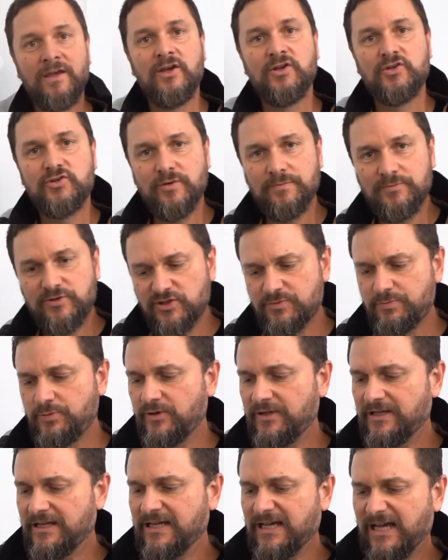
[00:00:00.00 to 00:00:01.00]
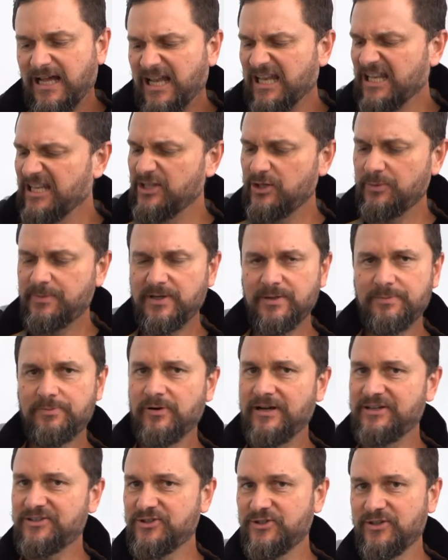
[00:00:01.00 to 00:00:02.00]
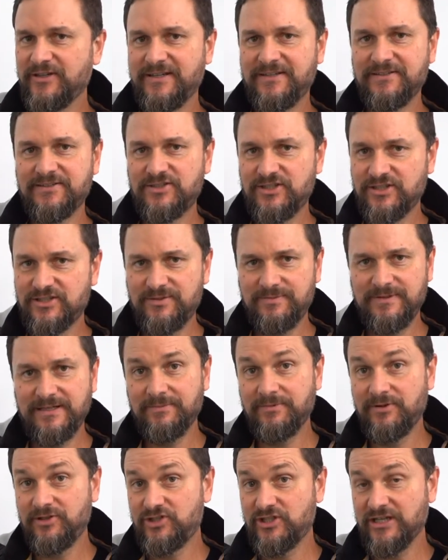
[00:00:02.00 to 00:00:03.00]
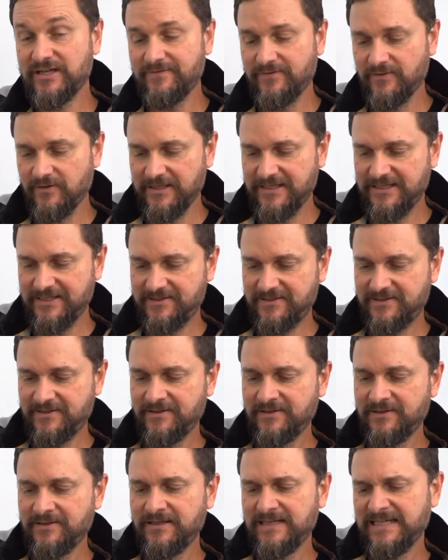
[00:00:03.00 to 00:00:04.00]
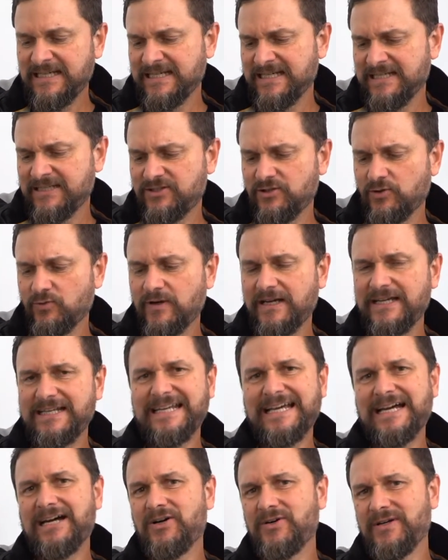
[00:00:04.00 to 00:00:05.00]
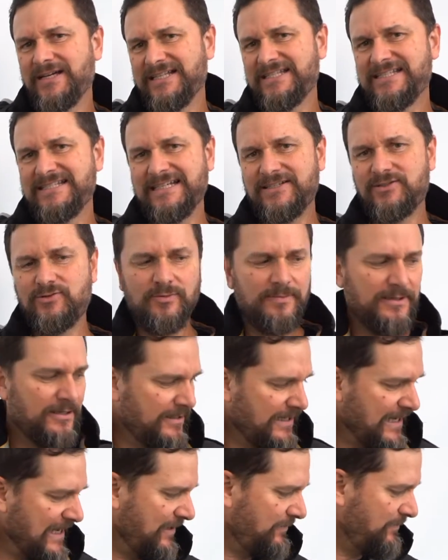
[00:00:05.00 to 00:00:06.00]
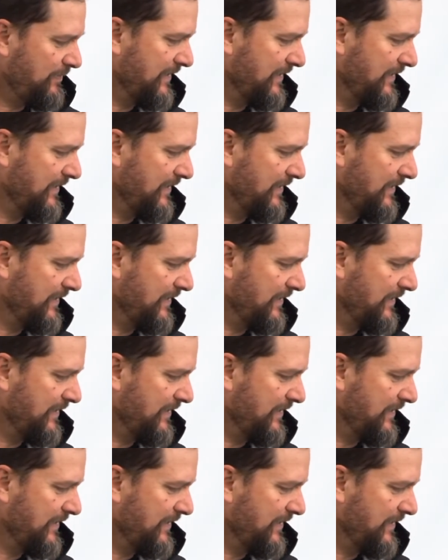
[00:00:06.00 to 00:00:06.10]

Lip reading: So I'm just putting a little bit of pressure in just to be able to check for leaks. So right now it's set to about 8